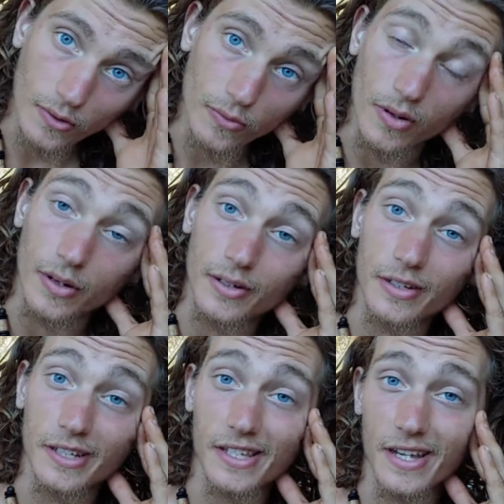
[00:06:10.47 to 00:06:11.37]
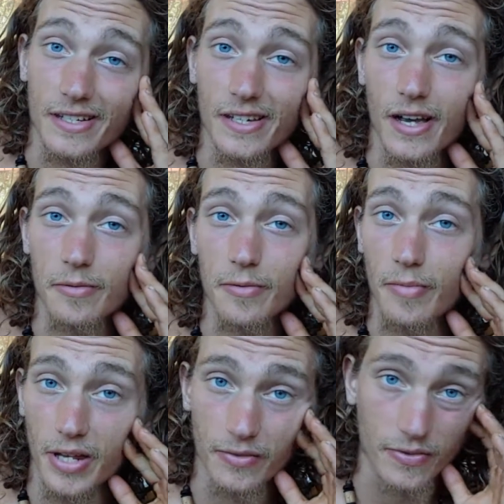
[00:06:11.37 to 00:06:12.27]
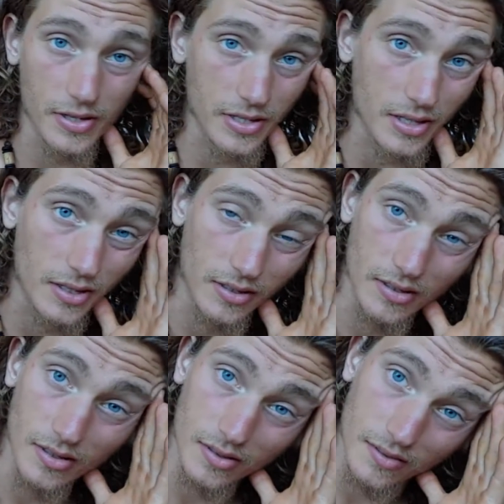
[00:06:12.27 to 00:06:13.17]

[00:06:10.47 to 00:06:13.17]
where it takes time to manifest things.